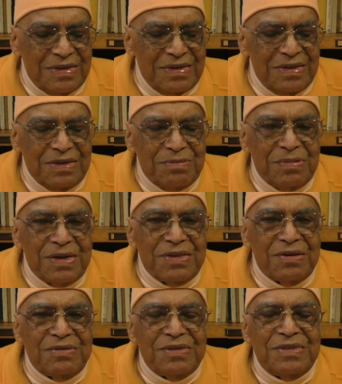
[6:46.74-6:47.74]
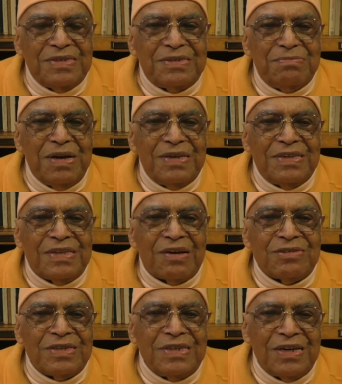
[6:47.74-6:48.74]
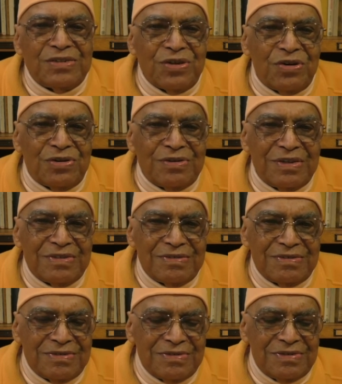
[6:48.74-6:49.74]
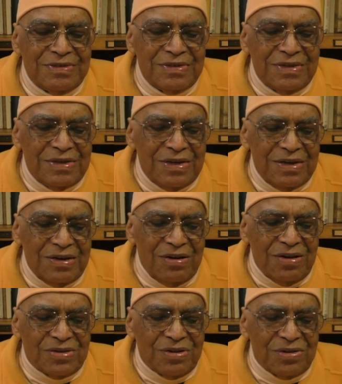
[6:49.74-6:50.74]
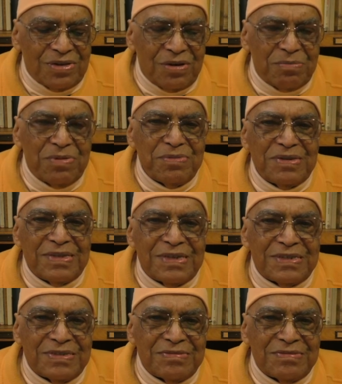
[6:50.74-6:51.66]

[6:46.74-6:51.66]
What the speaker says: Rig Veda, which is many thousand years old. And also Atharva Veda